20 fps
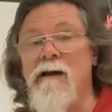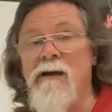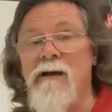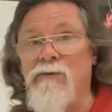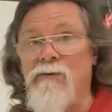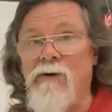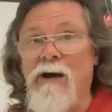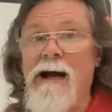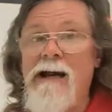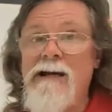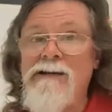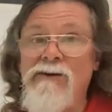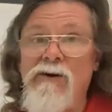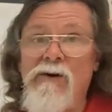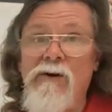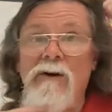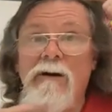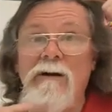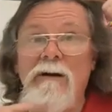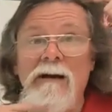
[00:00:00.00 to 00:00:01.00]
Your eyes
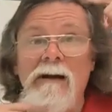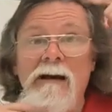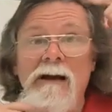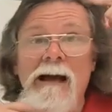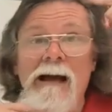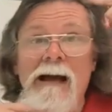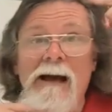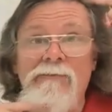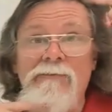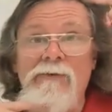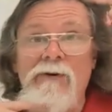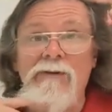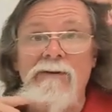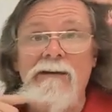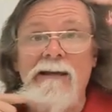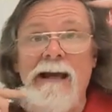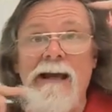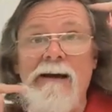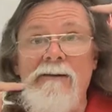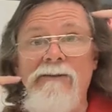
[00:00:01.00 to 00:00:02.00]
are how far
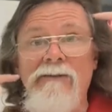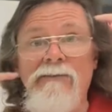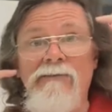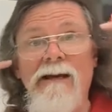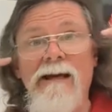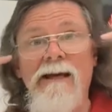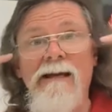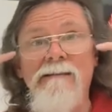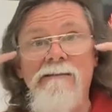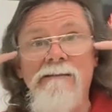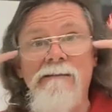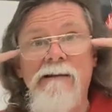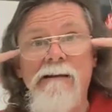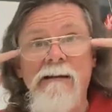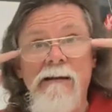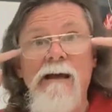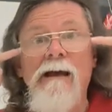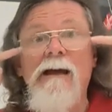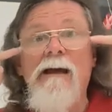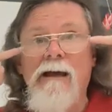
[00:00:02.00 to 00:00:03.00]
down your face?
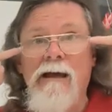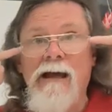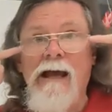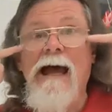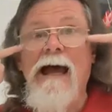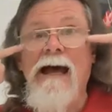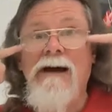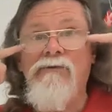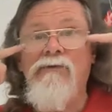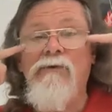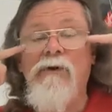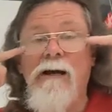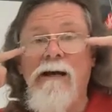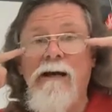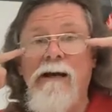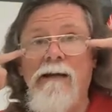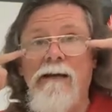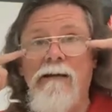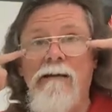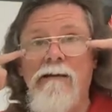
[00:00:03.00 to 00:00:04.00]

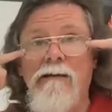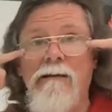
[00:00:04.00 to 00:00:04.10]
Halfway.